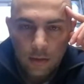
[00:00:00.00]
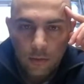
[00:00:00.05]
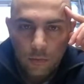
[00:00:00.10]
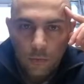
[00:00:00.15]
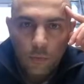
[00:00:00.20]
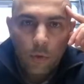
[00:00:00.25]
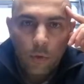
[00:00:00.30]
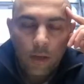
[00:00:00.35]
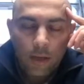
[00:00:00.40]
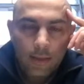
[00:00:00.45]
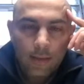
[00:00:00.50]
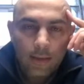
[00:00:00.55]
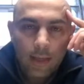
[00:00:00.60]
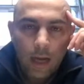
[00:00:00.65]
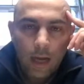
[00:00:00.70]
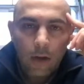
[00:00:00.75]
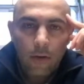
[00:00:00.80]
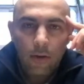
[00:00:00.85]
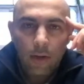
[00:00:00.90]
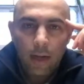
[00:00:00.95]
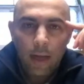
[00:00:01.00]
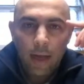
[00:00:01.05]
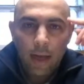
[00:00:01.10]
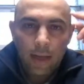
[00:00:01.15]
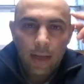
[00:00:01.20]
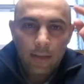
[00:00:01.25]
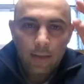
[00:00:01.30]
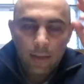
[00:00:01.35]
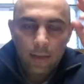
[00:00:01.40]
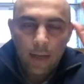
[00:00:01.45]
what is touted
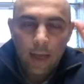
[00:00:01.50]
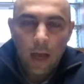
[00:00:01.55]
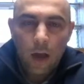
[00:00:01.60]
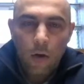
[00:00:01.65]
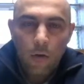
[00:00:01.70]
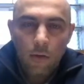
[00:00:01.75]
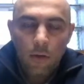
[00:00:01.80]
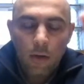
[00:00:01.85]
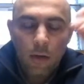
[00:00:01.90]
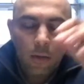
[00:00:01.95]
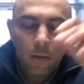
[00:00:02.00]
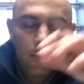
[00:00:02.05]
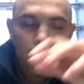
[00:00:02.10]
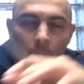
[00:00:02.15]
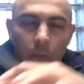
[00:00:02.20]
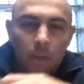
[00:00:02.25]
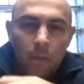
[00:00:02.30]
as an outcome